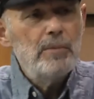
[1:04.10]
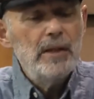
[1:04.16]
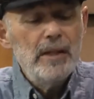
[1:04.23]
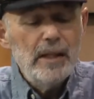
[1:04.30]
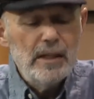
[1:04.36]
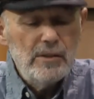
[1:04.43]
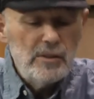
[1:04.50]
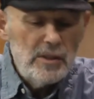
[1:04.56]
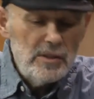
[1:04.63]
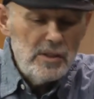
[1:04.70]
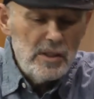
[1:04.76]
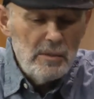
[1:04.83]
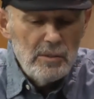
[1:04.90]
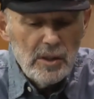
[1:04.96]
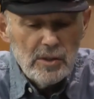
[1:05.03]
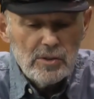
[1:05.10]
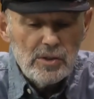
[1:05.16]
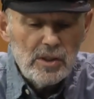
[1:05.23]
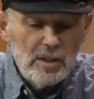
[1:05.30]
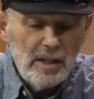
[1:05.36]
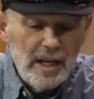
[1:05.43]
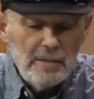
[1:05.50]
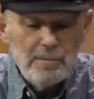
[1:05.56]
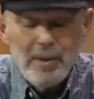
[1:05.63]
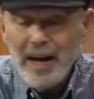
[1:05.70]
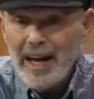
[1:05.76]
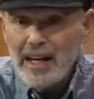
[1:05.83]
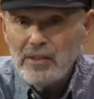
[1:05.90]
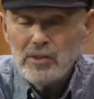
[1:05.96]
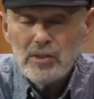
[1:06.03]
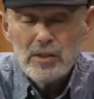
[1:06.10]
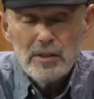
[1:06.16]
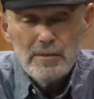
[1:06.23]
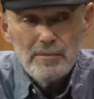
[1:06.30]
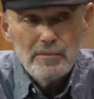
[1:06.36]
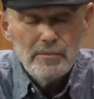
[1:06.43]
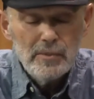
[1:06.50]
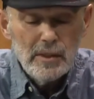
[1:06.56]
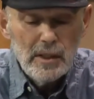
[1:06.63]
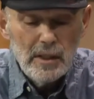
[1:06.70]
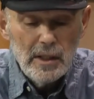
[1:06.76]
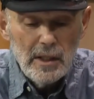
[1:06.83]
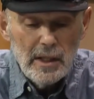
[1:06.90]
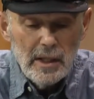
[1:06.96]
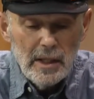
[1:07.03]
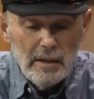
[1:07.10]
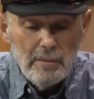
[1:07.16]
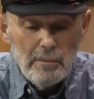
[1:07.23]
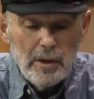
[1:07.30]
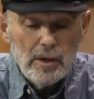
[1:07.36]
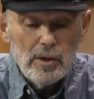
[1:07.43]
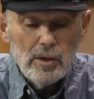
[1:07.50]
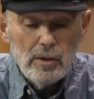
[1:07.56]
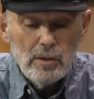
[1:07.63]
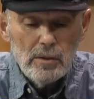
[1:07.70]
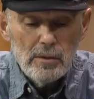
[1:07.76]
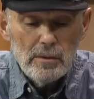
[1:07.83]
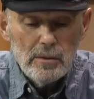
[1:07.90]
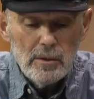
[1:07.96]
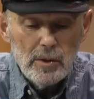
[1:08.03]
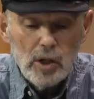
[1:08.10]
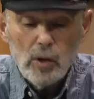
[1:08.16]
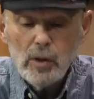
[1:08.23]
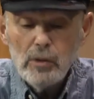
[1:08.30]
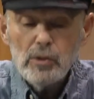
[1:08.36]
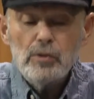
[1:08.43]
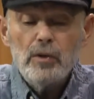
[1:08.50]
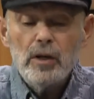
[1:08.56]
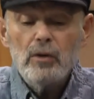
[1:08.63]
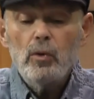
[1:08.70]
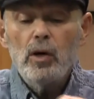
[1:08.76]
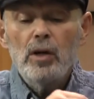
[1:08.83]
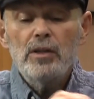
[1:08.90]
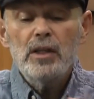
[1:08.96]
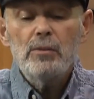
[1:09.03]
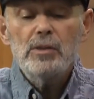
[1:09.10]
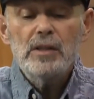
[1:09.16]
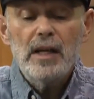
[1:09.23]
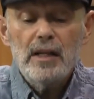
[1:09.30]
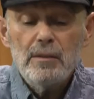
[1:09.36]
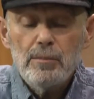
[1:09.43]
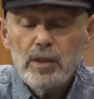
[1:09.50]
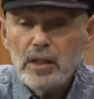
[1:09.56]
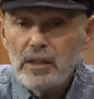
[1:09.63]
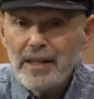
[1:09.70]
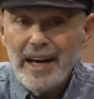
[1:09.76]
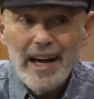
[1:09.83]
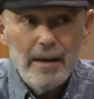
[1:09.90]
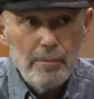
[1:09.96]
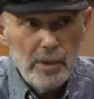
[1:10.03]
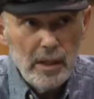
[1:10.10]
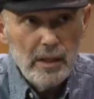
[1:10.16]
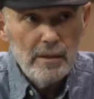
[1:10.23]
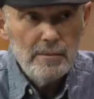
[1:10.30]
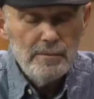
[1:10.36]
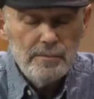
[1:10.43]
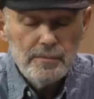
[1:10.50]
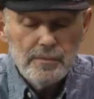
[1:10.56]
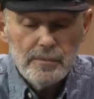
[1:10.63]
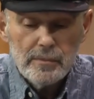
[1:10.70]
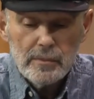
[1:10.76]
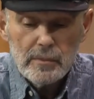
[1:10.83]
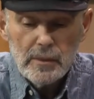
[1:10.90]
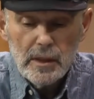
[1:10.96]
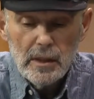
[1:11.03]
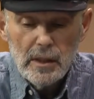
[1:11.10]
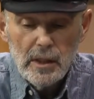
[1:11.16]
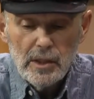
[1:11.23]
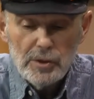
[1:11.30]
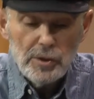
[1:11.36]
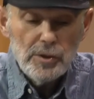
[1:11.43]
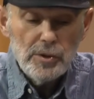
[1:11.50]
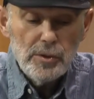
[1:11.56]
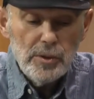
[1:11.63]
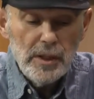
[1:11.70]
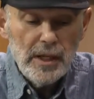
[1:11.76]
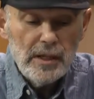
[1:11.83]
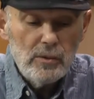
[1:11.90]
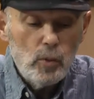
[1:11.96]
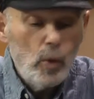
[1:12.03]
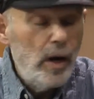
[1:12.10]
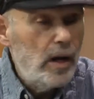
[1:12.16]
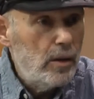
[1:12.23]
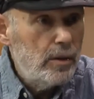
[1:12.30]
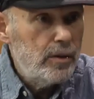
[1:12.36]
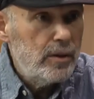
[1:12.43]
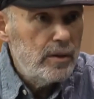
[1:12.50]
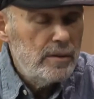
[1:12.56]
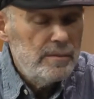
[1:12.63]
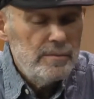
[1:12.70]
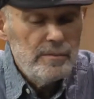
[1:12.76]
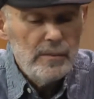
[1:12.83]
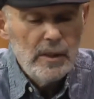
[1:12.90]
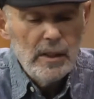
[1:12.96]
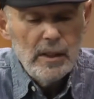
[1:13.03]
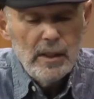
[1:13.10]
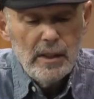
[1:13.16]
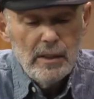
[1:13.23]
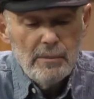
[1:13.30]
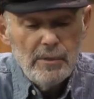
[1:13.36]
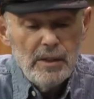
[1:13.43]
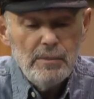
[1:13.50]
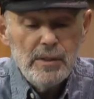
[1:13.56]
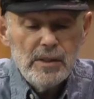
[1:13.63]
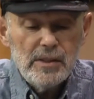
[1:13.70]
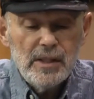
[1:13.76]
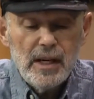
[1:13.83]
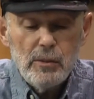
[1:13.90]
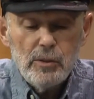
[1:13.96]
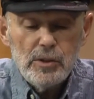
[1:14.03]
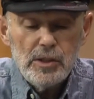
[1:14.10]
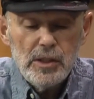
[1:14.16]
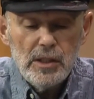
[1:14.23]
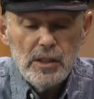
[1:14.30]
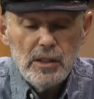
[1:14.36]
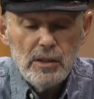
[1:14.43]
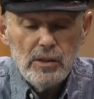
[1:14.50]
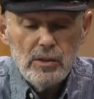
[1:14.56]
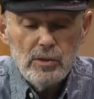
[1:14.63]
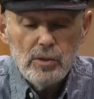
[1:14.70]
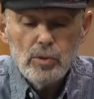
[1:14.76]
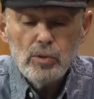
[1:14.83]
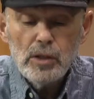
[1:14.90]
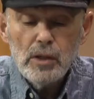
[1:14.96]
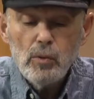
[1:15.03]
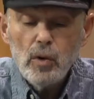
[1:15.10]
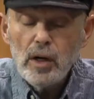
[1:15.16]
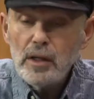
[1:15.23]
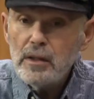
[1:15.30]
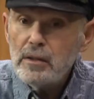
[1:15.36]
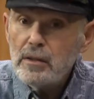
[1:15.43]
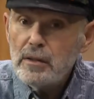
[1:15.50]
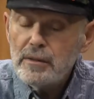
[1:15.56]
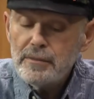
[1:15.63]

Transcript: begins that some years had passed, and Beryl, though he was very wealthy, was not completely happy. True, he had wealth, but he missed that which he truly wanted,